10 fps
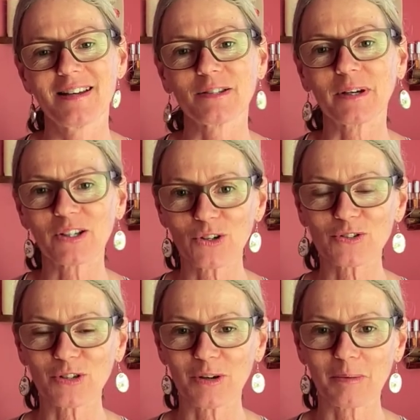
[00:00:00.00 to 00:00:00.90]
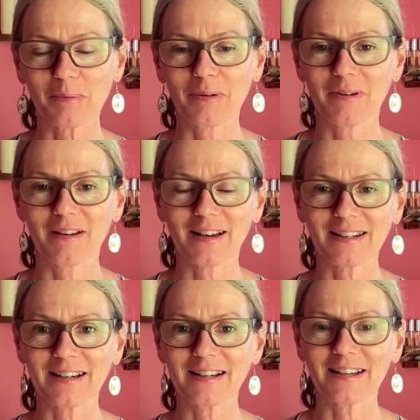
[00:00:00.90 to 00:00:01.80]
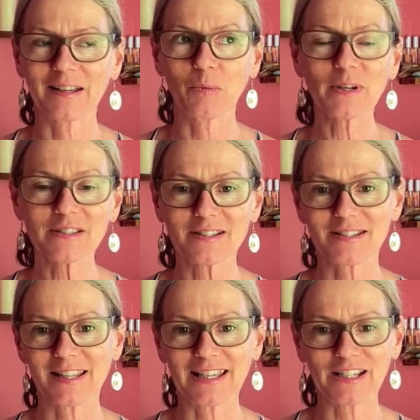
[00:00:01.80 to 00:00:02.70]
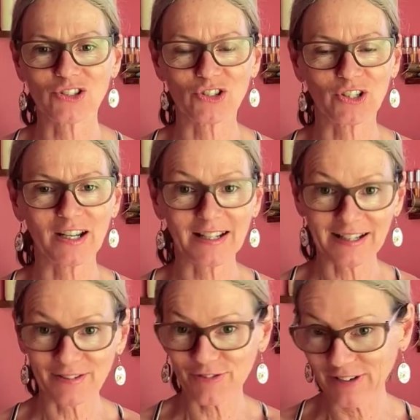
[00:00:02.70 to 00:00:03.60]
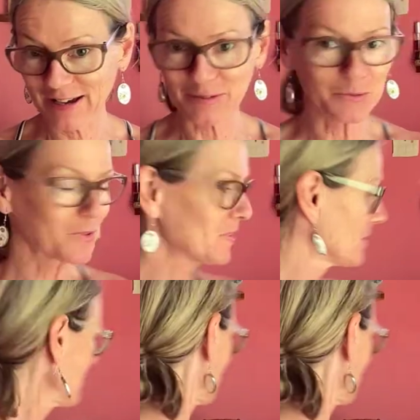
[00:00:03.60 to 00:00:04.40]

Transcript: So I got up and I went into the kitchen, and I found